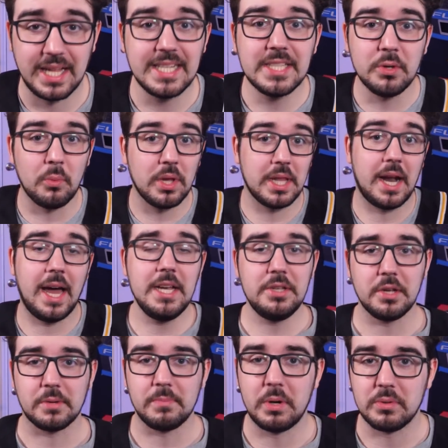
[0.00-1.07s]
That's the one that I
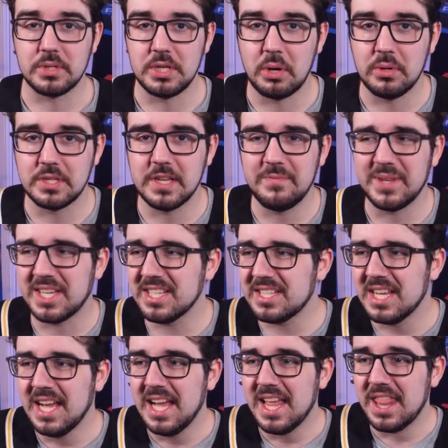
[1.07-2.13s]
took most notice of because